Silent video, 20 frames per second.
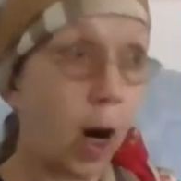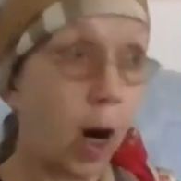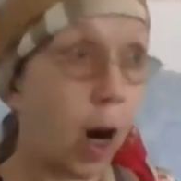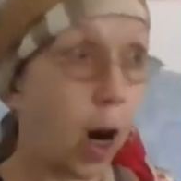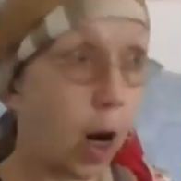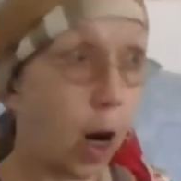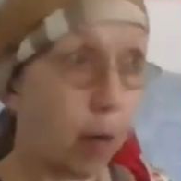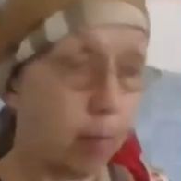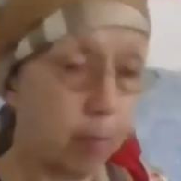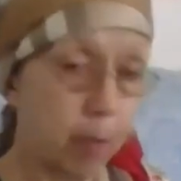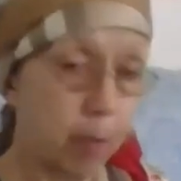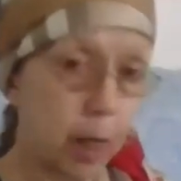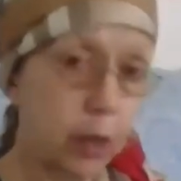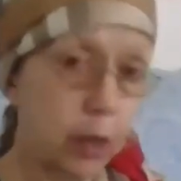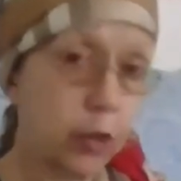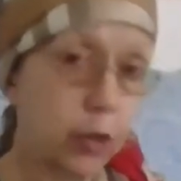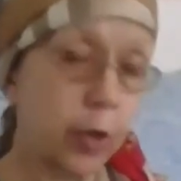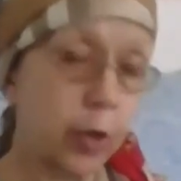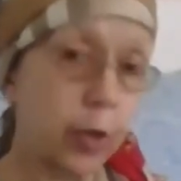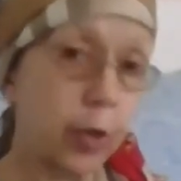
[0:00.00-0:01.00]
are
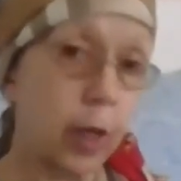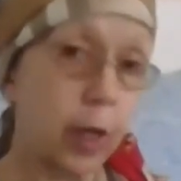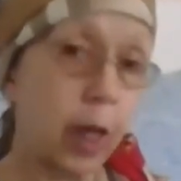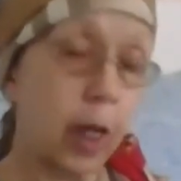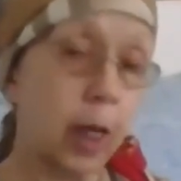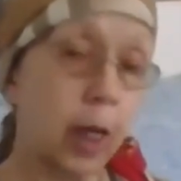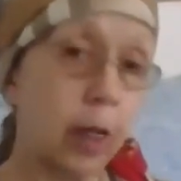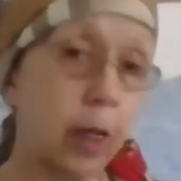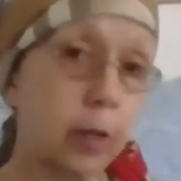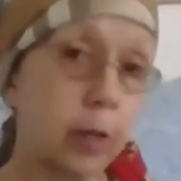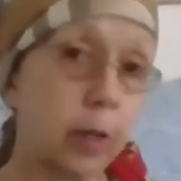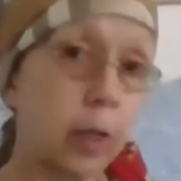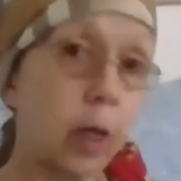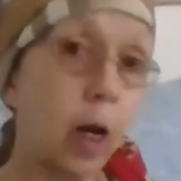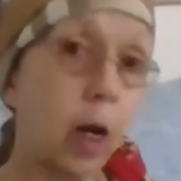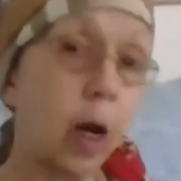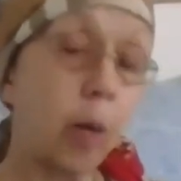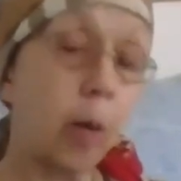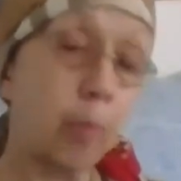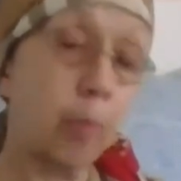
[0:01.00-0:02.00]
measured and
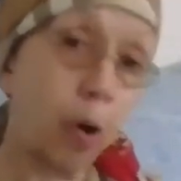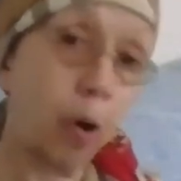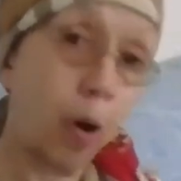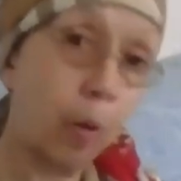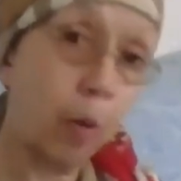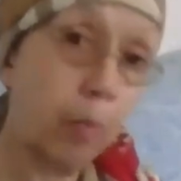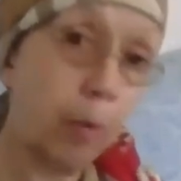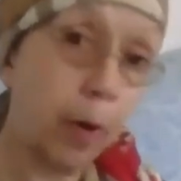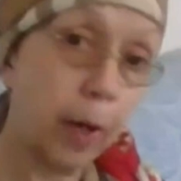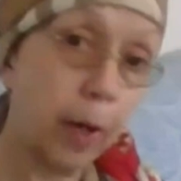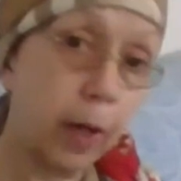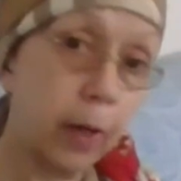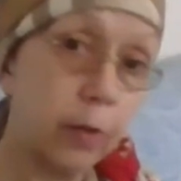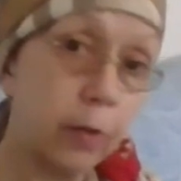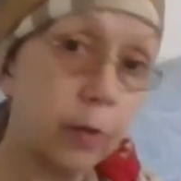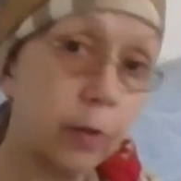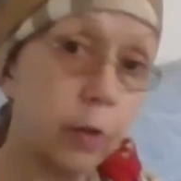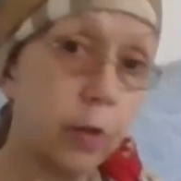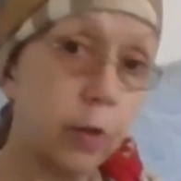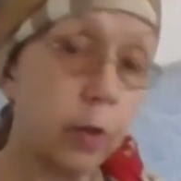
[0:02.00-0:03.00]
appropriate
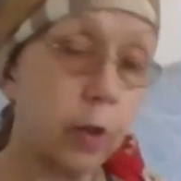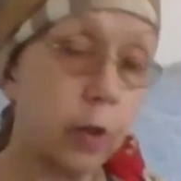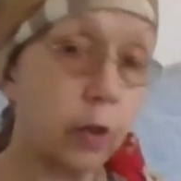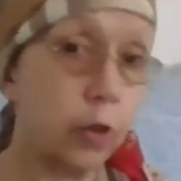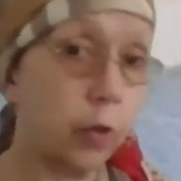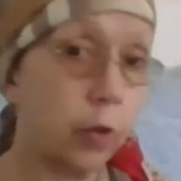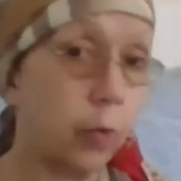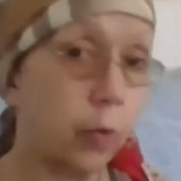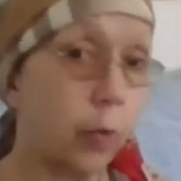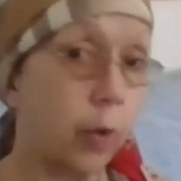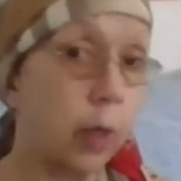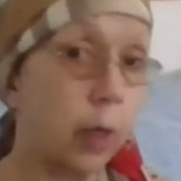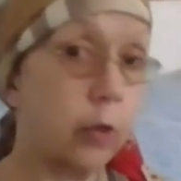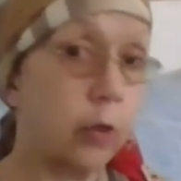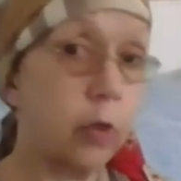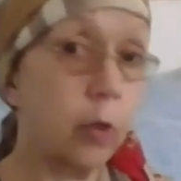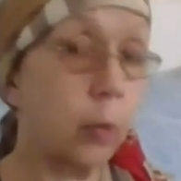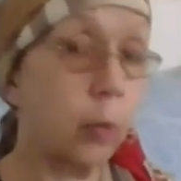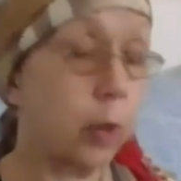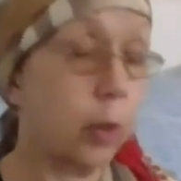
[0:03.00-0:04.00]
to the degree
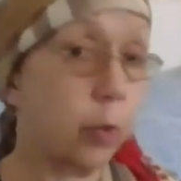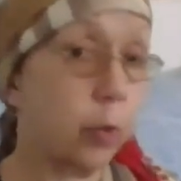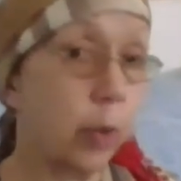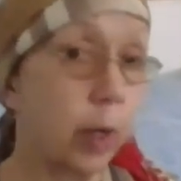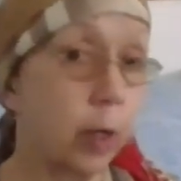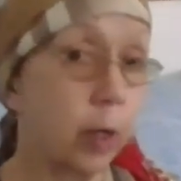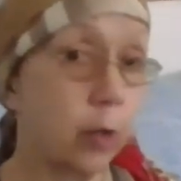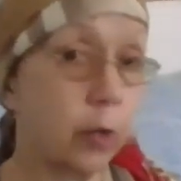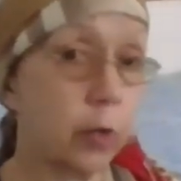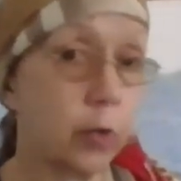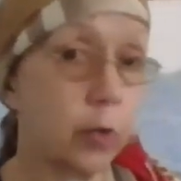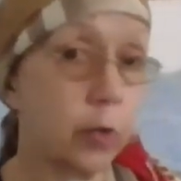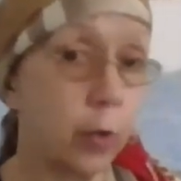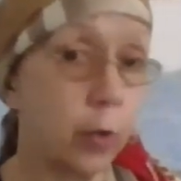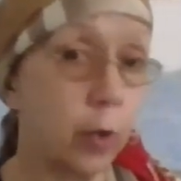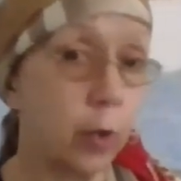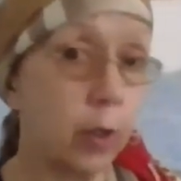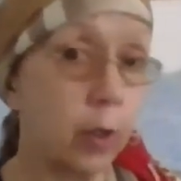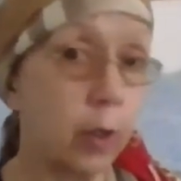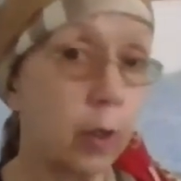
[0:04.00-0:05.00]
to which we
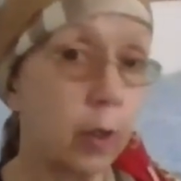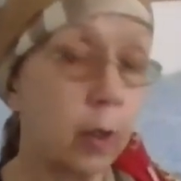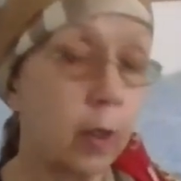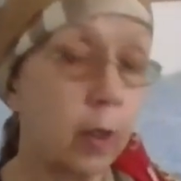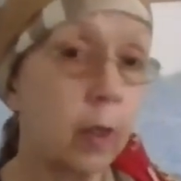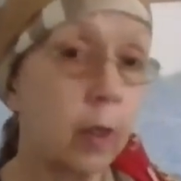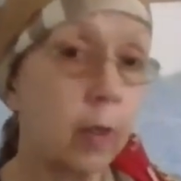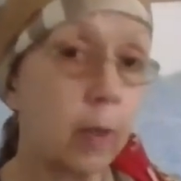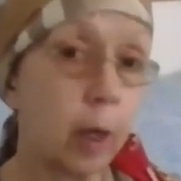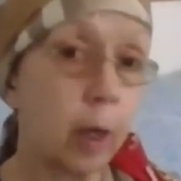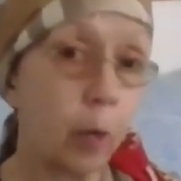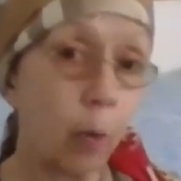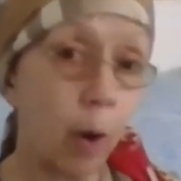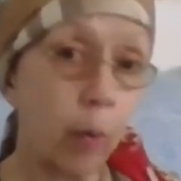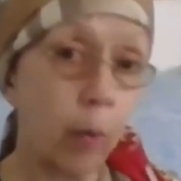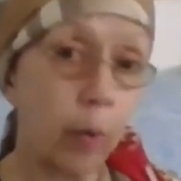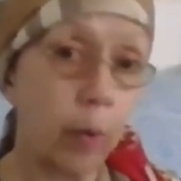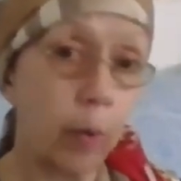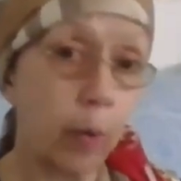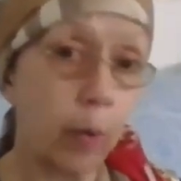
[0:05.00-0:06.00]
understood that
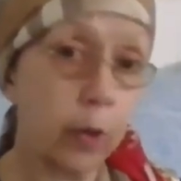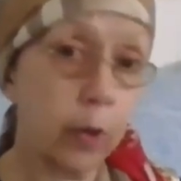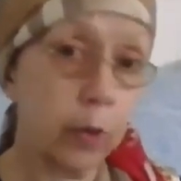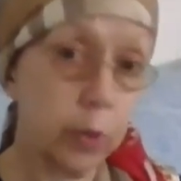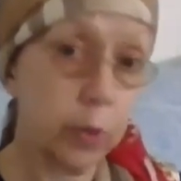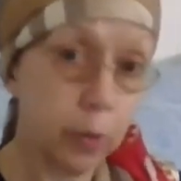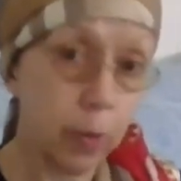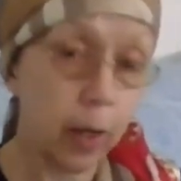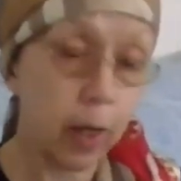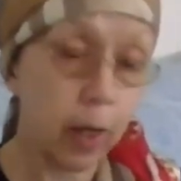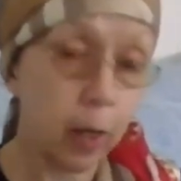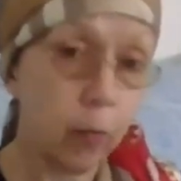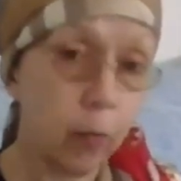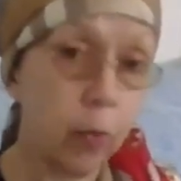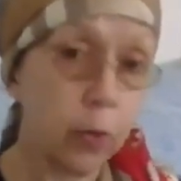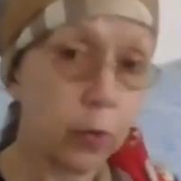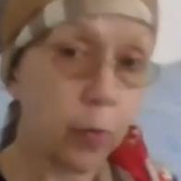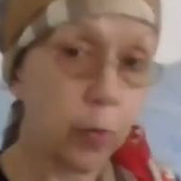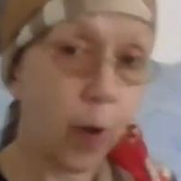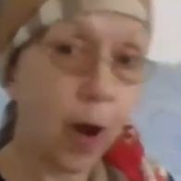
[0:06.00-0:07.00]
what we were doing
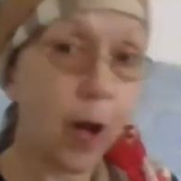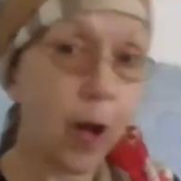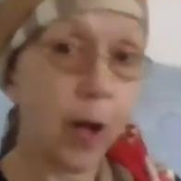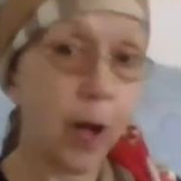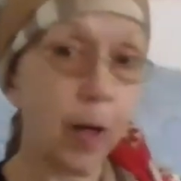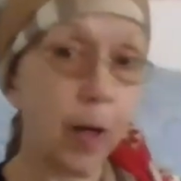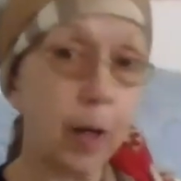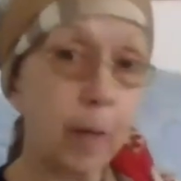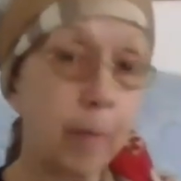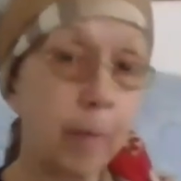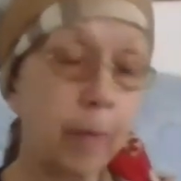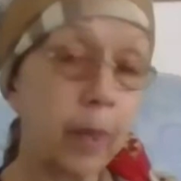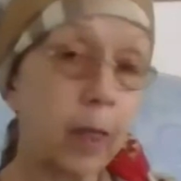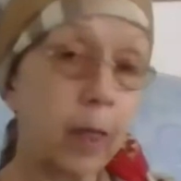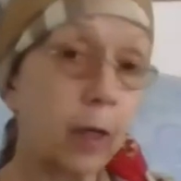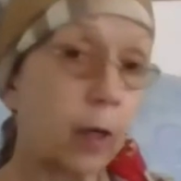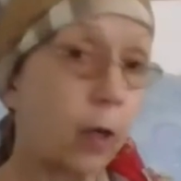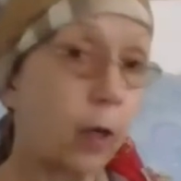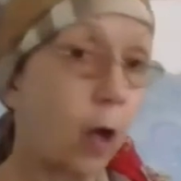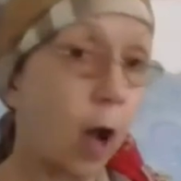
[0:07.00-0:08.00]
was wrong.
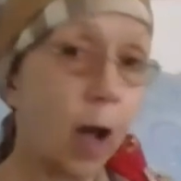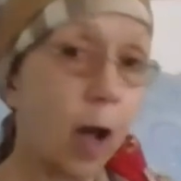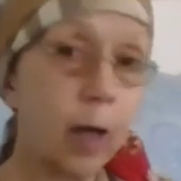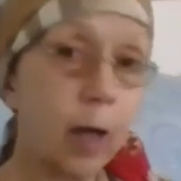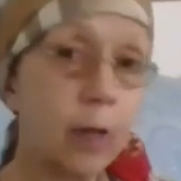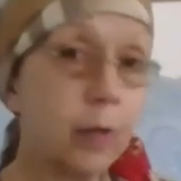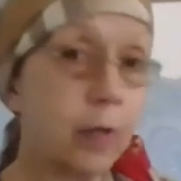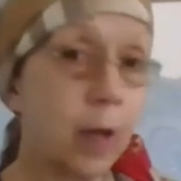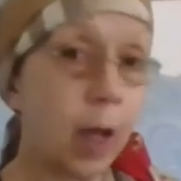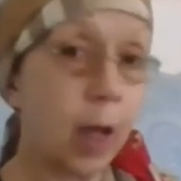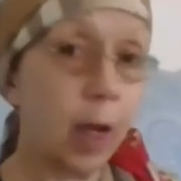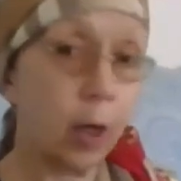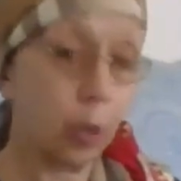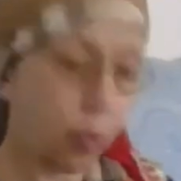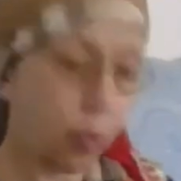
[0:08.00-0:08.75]
God is not